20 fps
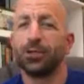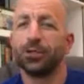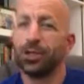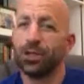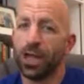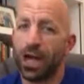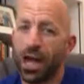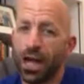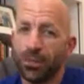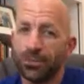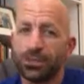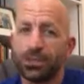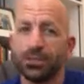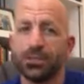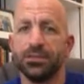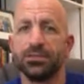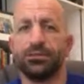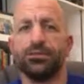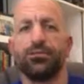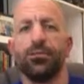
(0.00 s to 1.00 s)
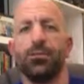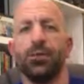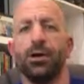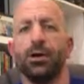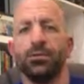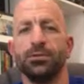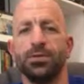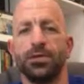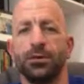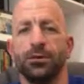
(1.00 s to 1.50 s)
good options from a
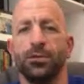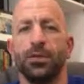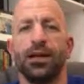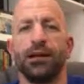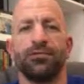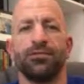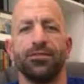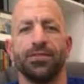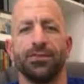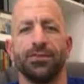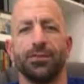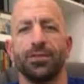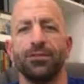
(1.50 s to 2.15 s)
hotel breakfast,